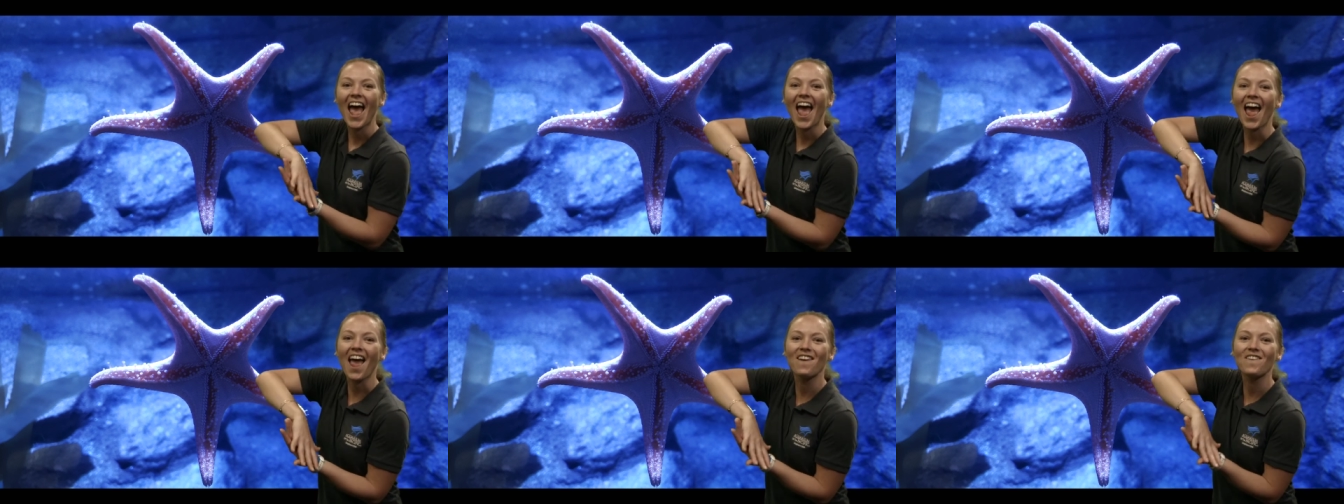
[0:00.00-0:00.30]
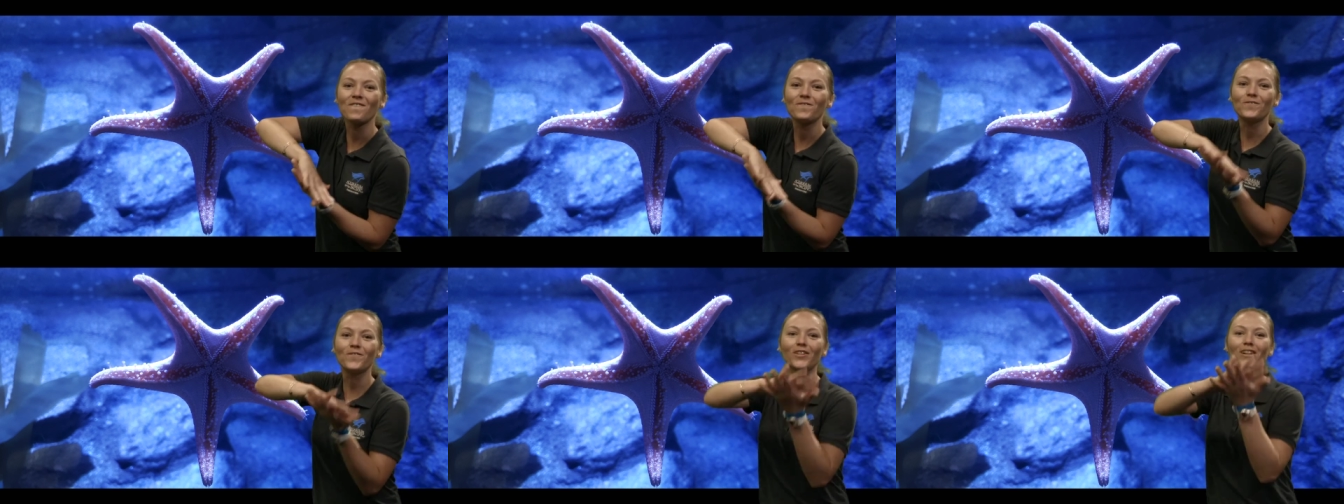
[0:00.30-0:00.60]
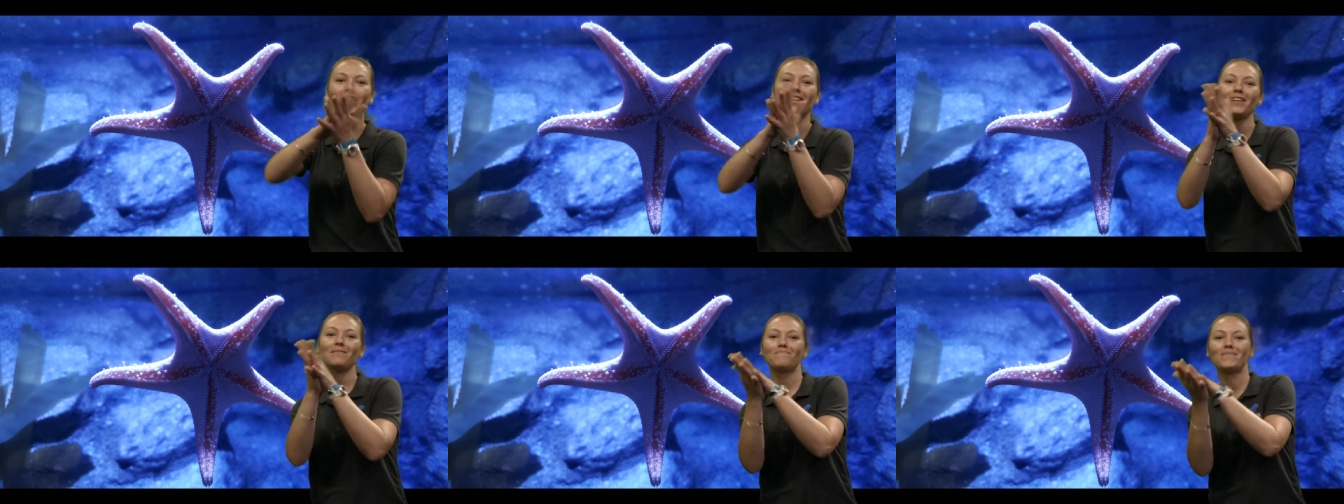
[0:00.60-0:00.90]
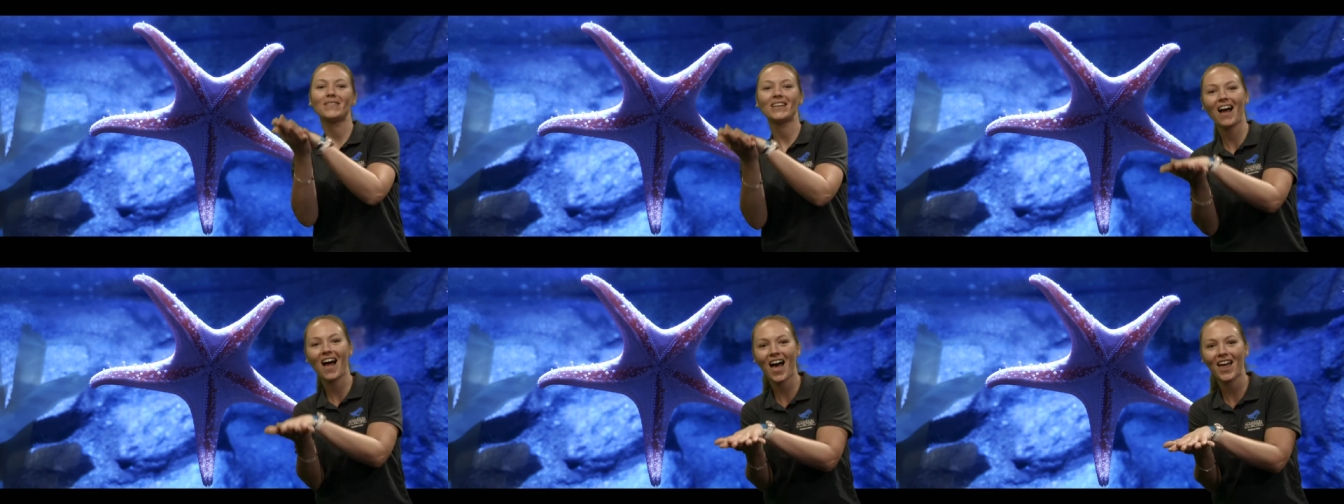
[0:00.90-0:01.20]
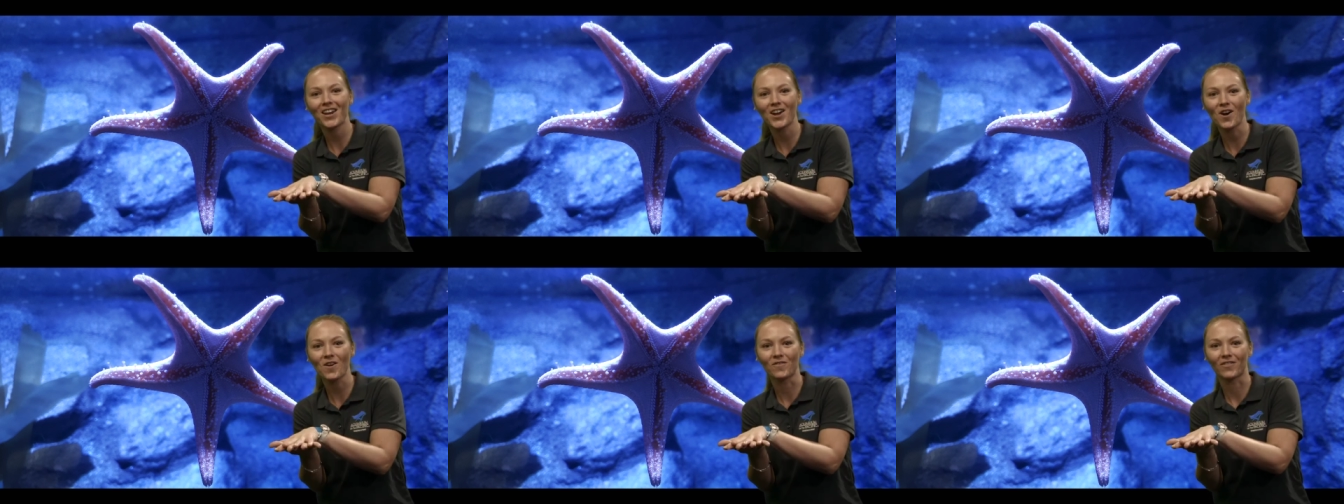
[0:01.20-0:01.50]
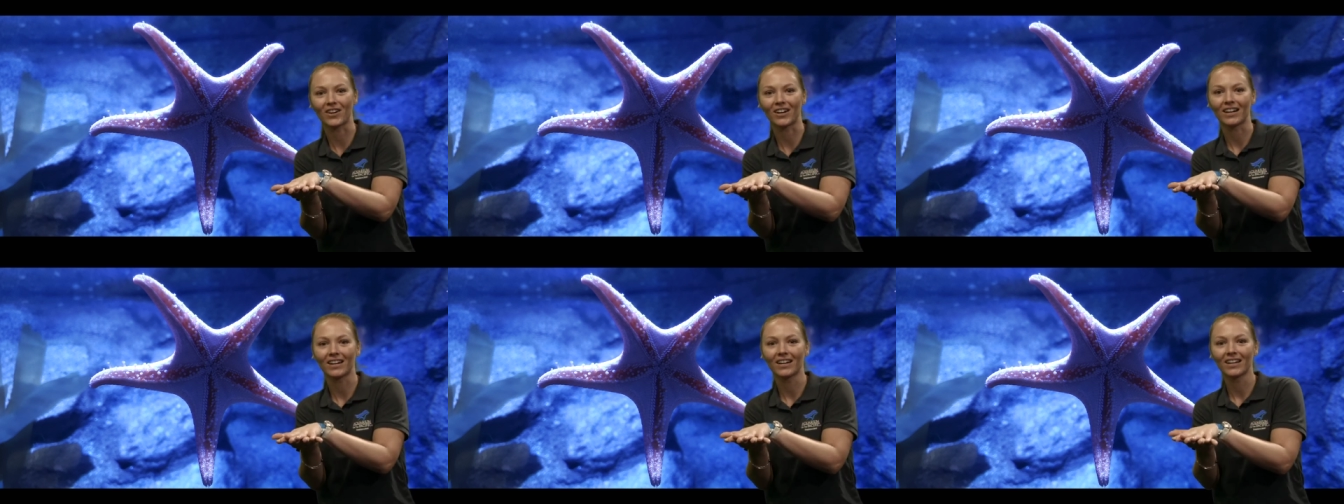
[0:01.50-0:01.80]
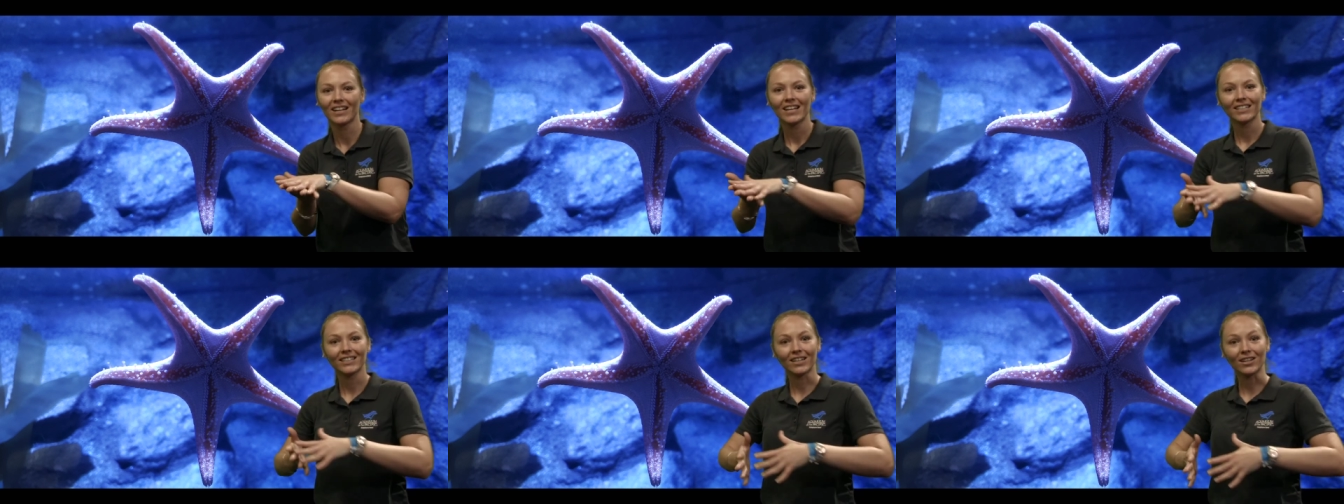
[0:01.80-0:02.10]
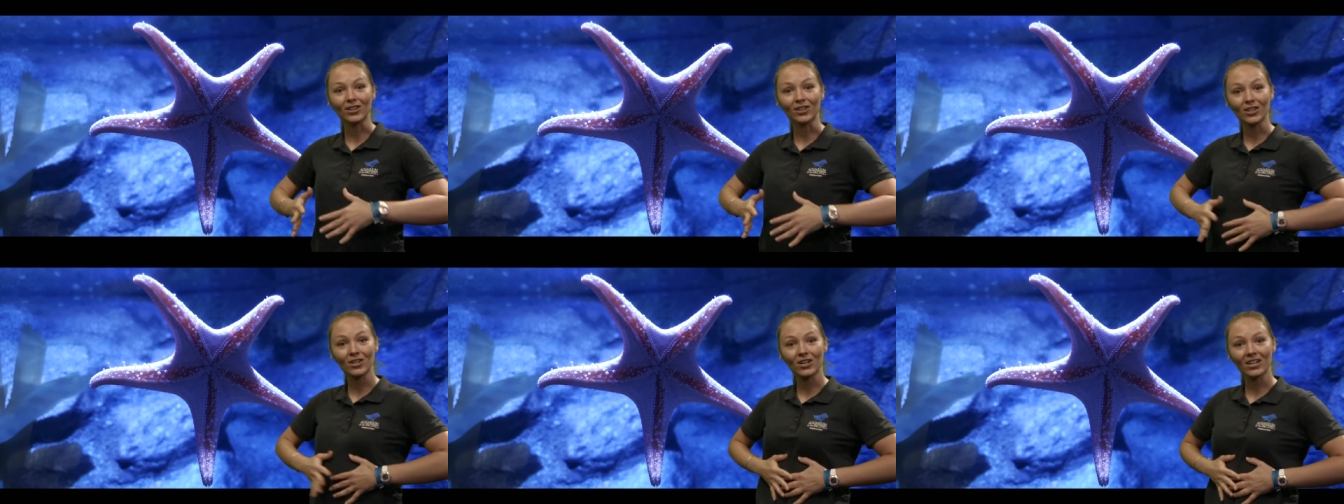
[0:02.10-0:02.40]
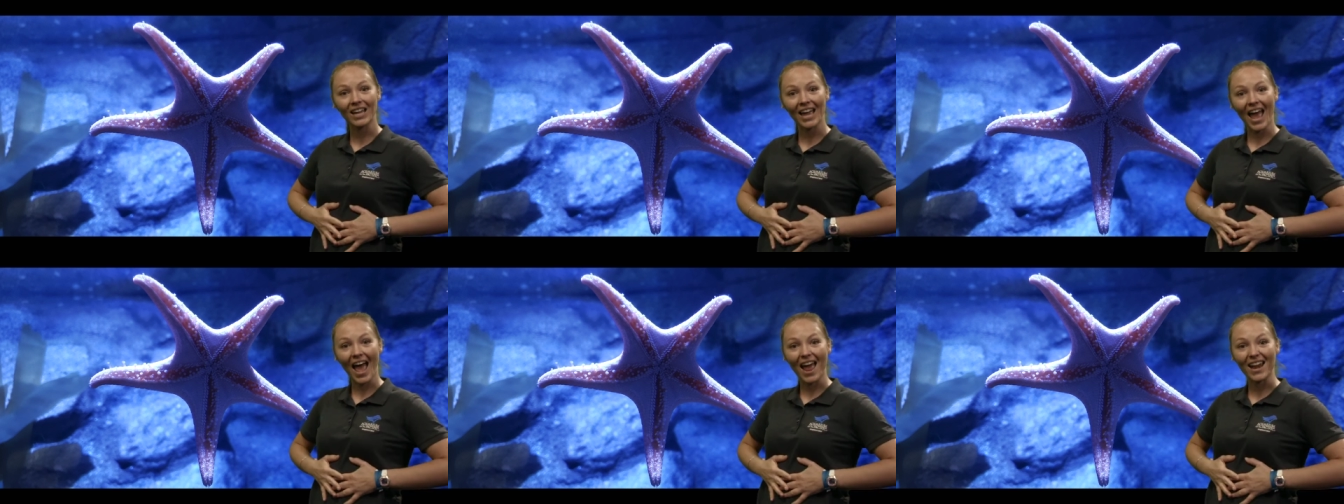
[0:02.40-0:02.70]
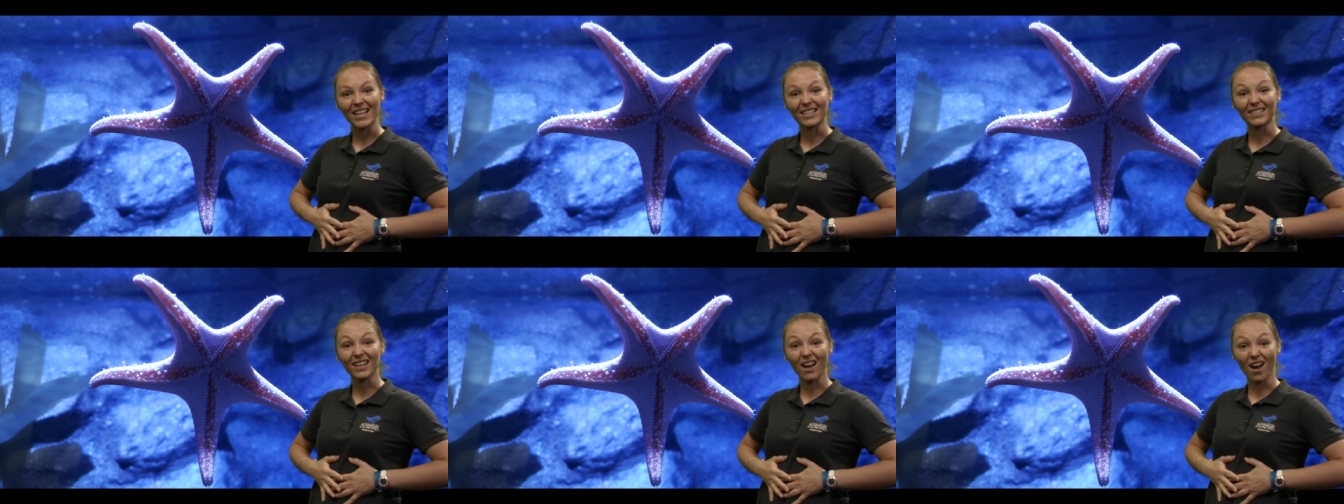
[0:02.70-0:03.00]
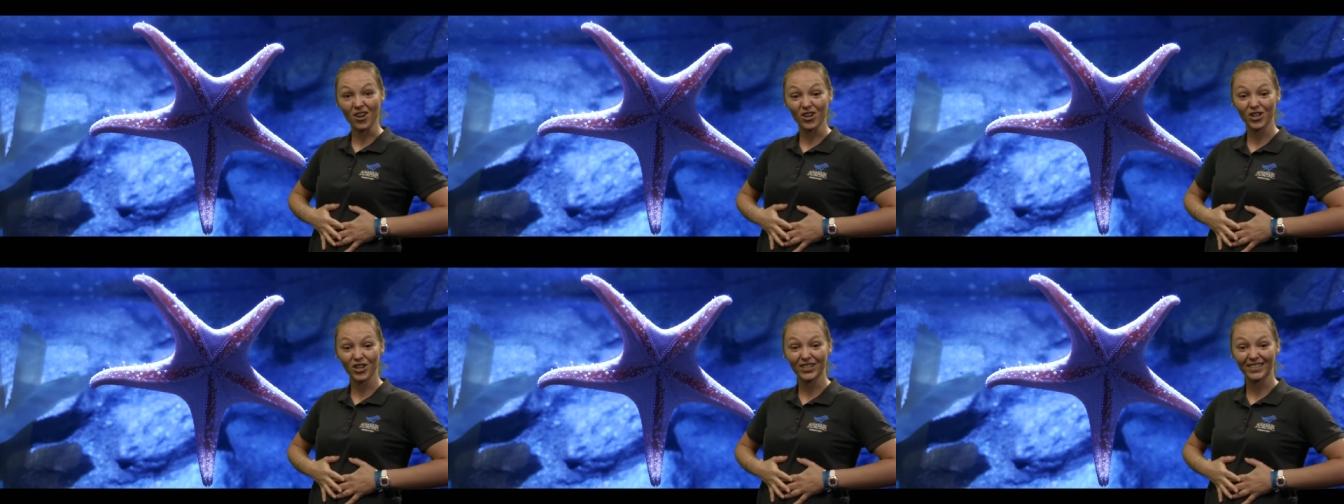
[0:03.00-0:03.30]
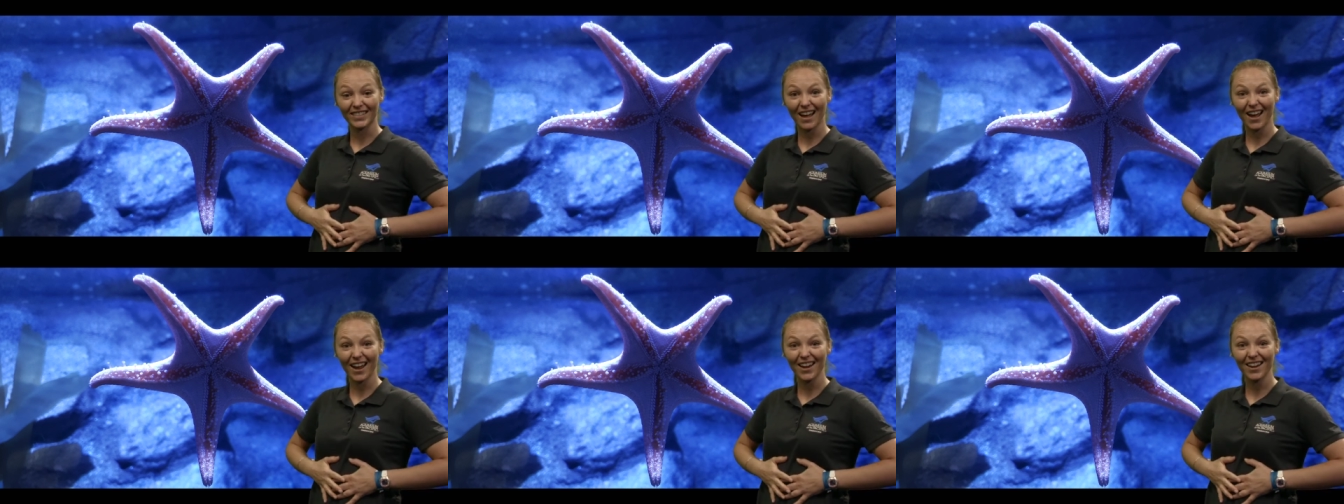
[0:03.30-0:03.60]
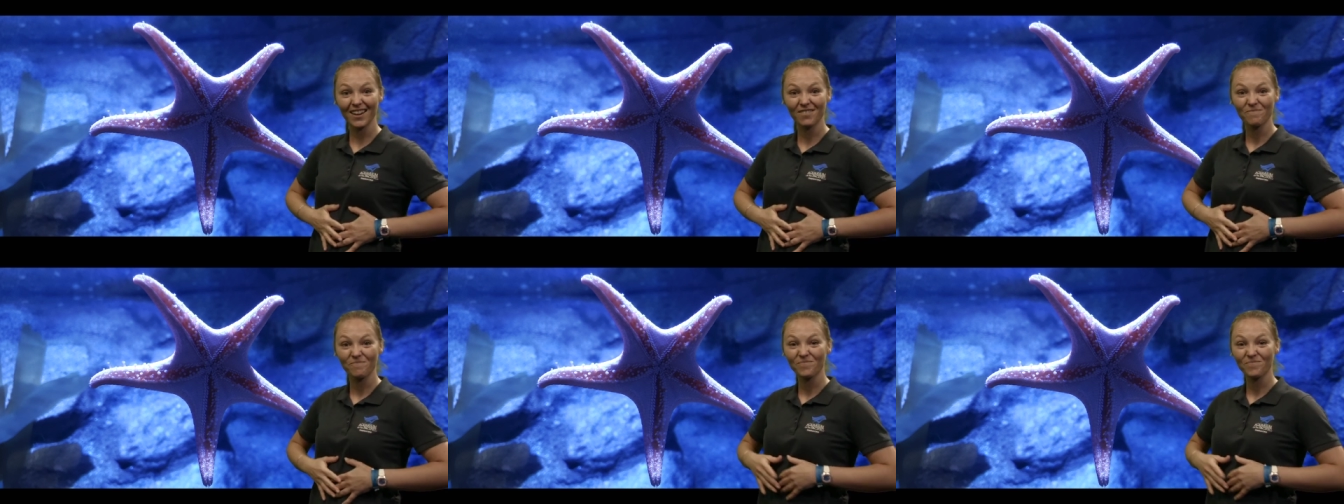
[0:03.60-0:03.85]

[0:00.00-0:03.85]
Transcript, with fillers: and flip it on over to look at its underside,